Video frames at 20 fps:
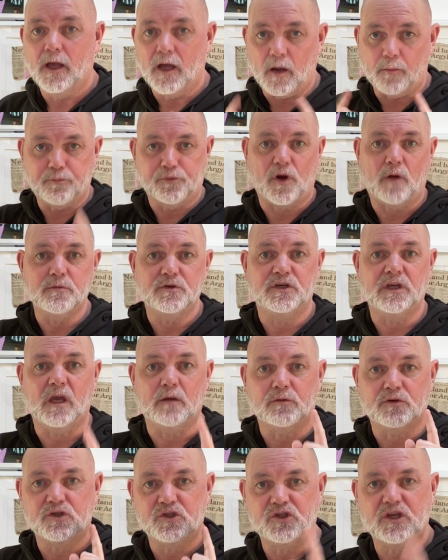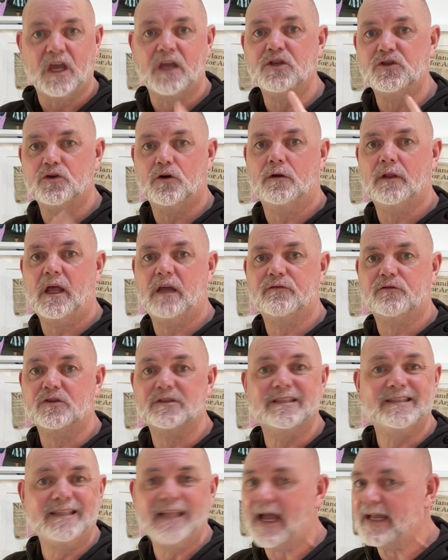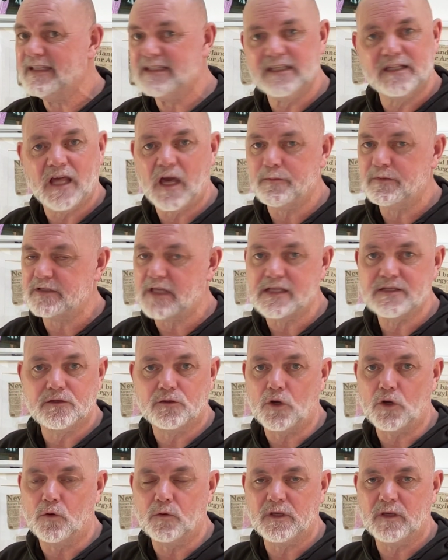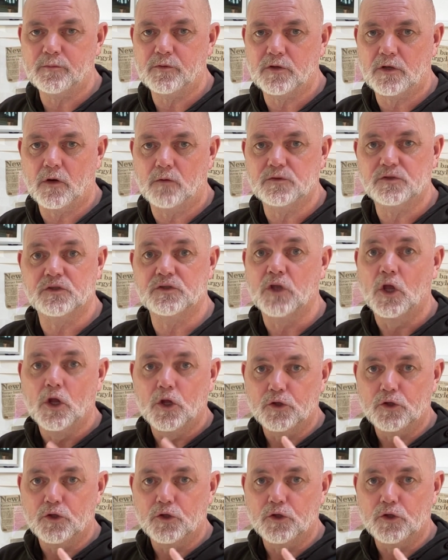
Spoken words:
I promise you it will change your life, because 99% of goalkeeping coaches